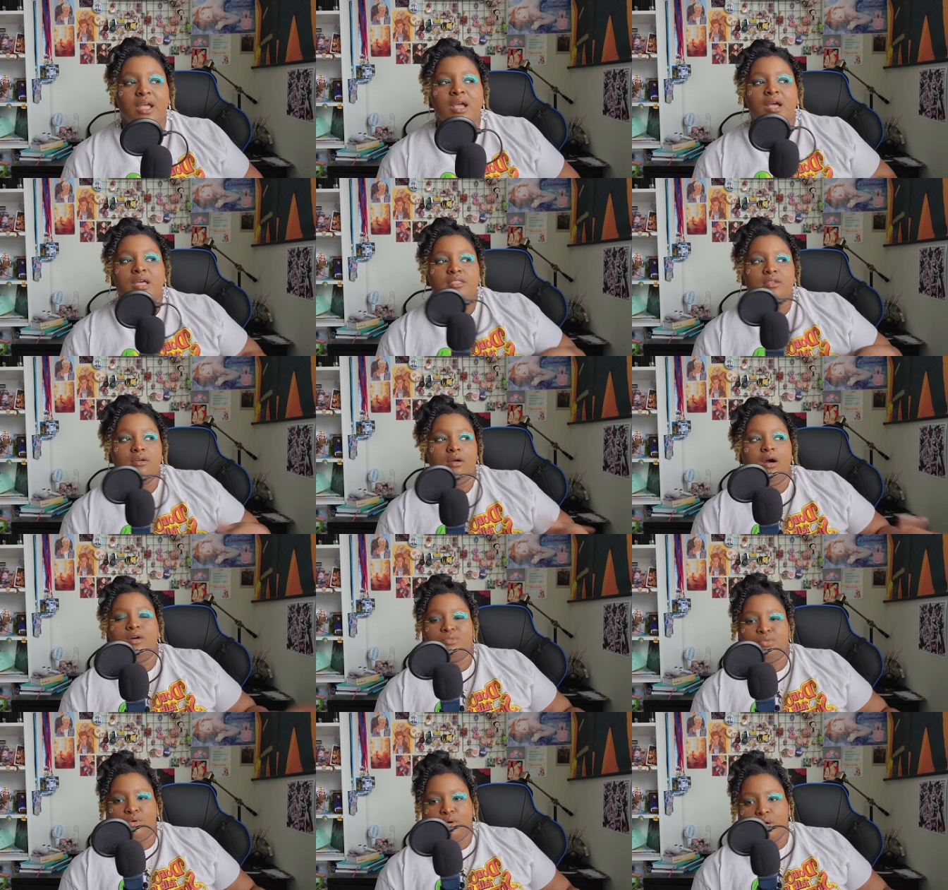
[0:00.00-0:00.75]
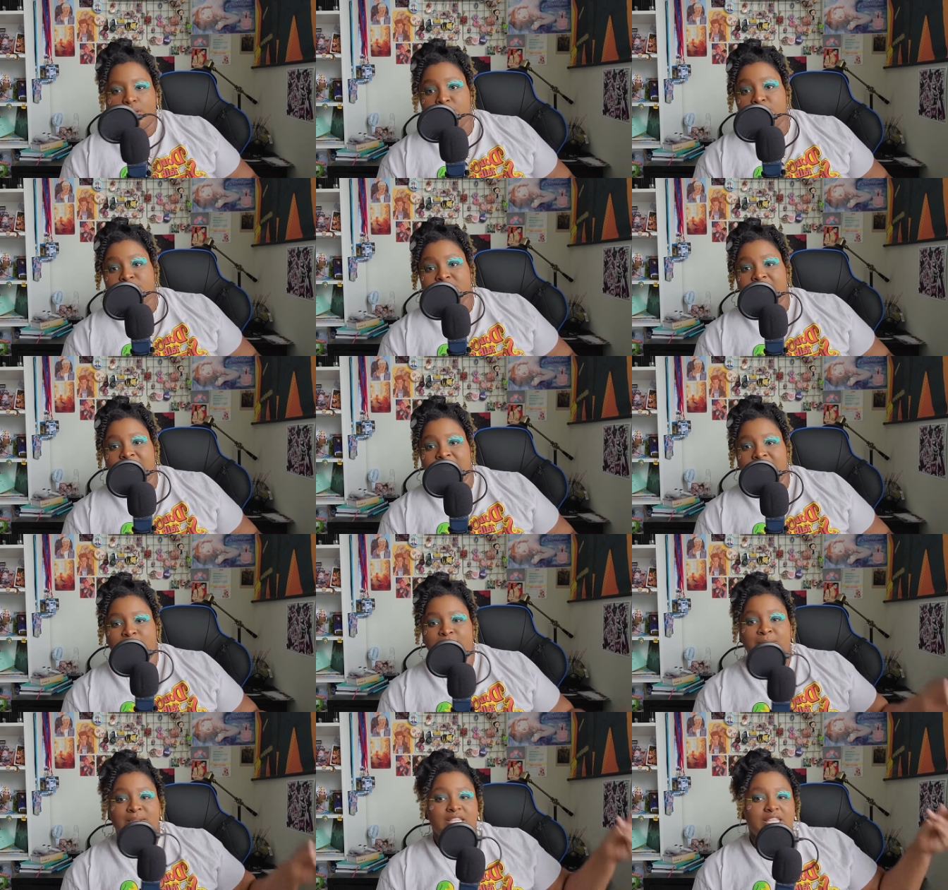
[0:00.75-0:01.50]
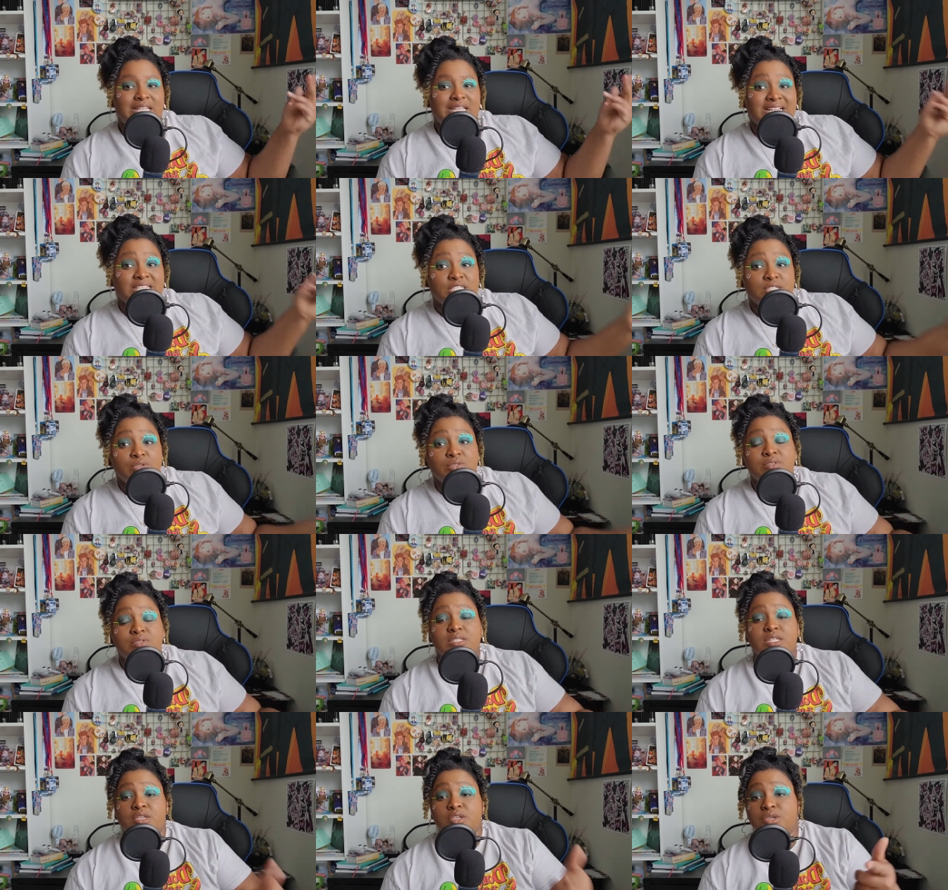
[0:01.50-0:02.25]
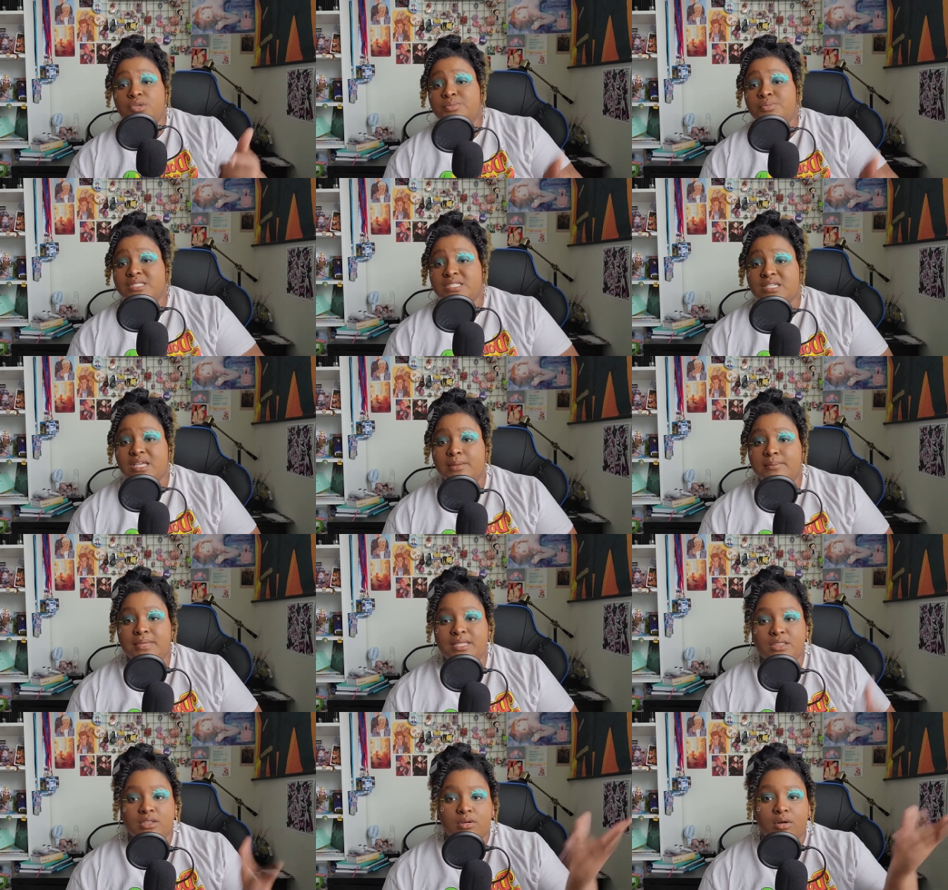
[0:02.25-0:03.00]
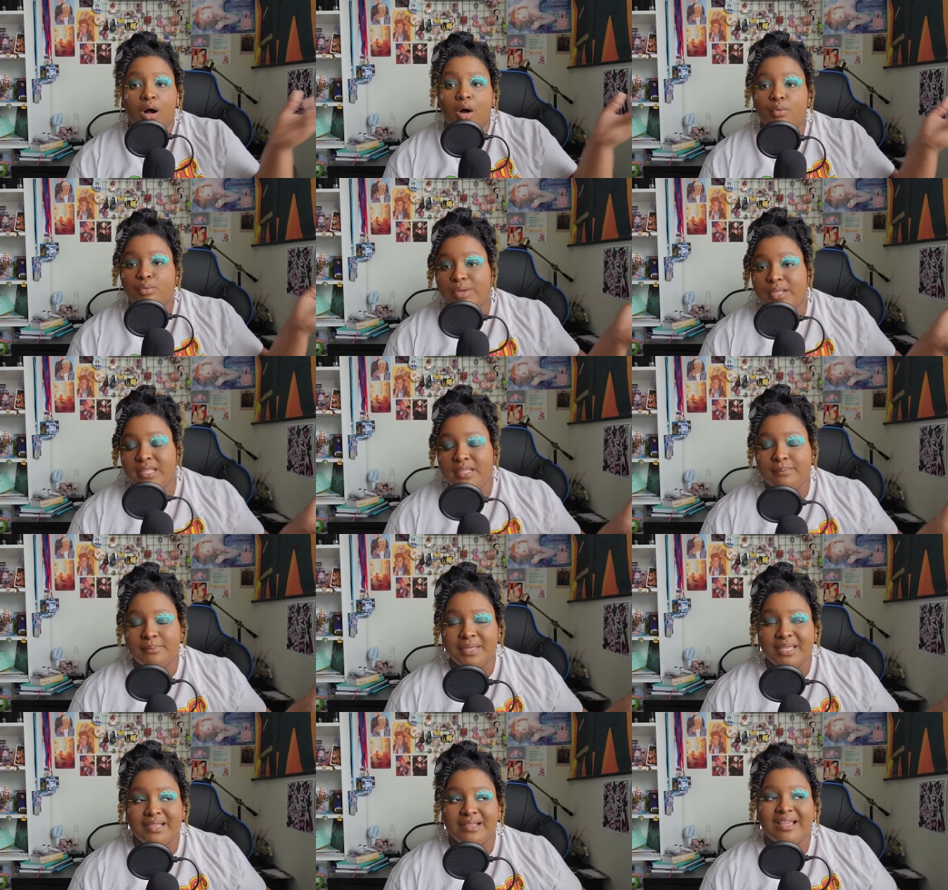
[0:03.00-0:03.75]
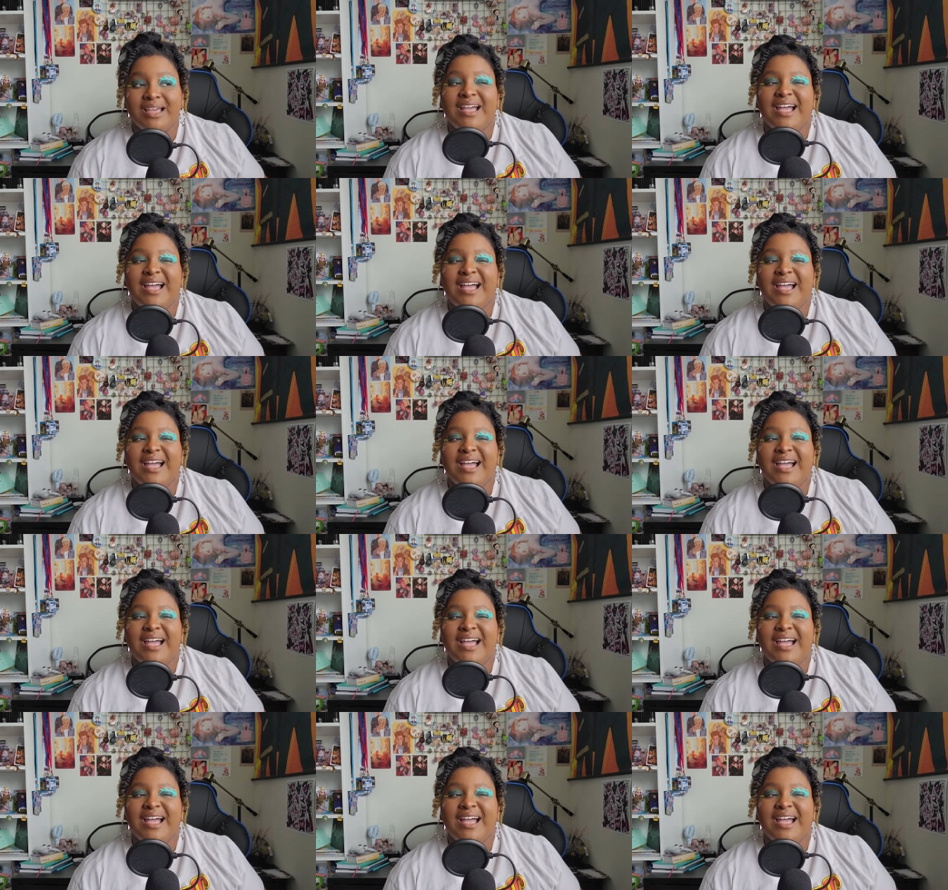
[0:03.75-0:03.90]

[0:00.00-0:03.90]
they're all normal size, but then as soon as the humans come in, they're all really big.